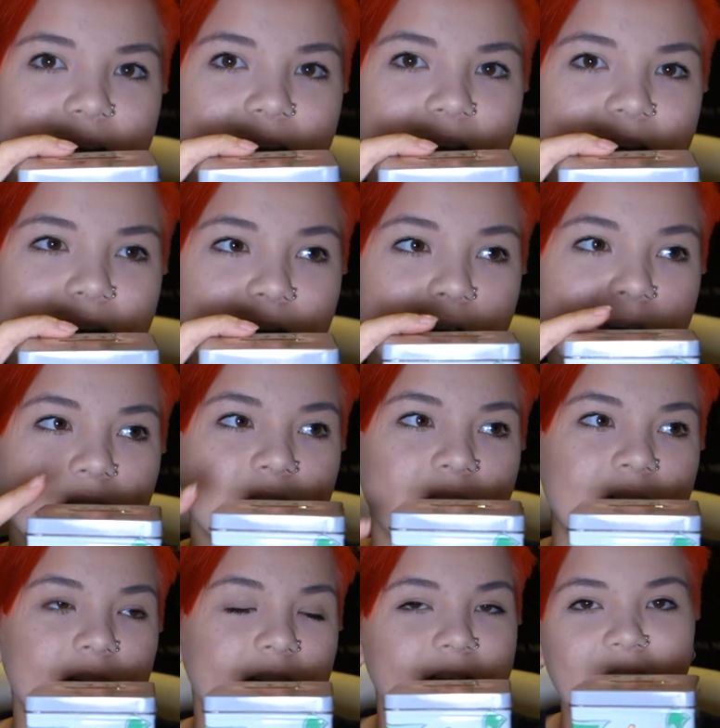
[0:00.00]
and
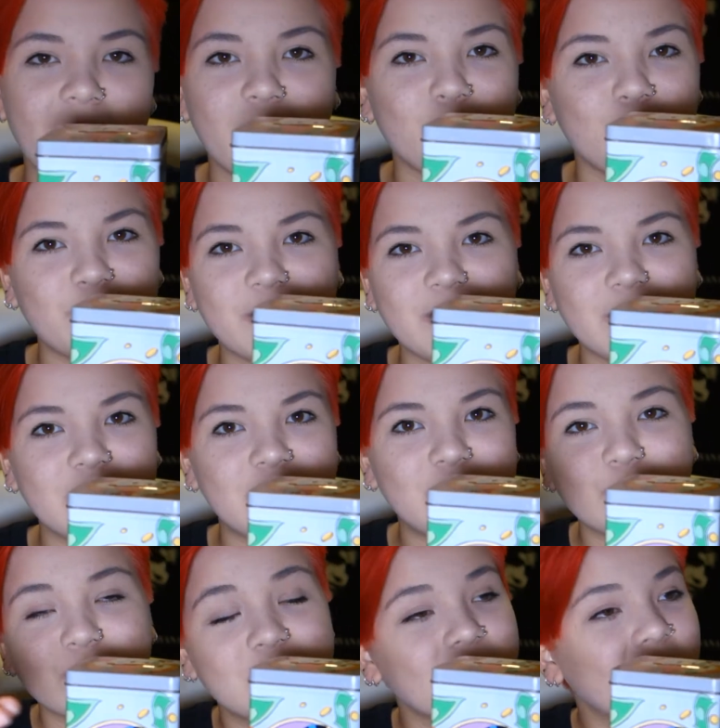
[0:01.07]
yeah, we
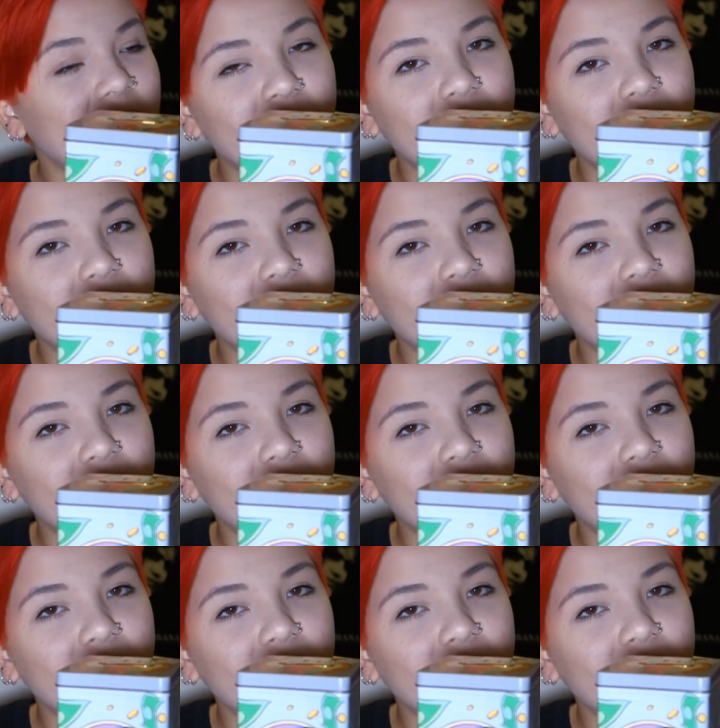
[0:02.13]
used it